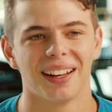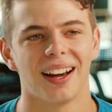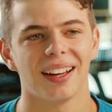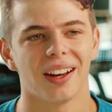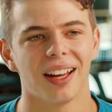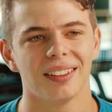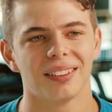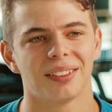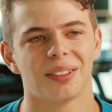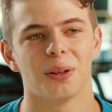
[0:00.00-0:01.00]
Hi guys,
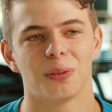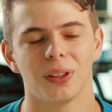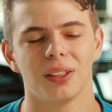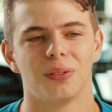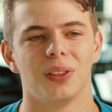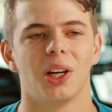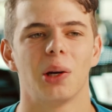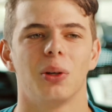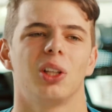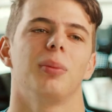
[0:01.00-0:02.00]
so for this video
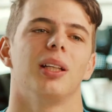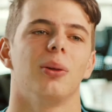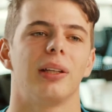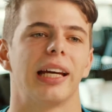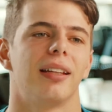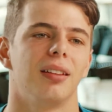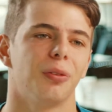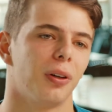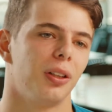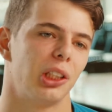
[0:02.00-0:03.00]
we're going to be looking at
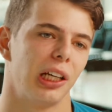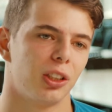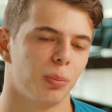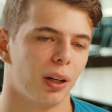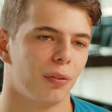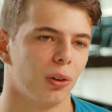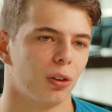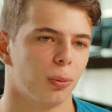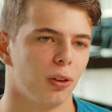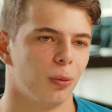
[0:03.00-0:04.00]
differentiation by
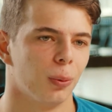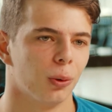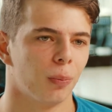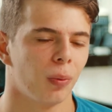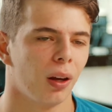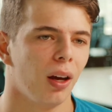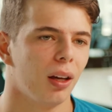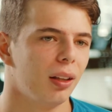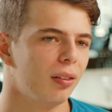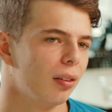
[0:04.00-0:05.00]
first principle.
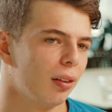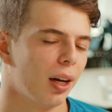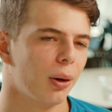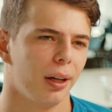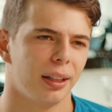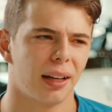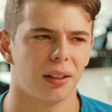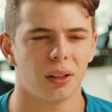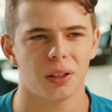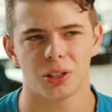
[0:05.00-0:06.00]
This is an area that a lot of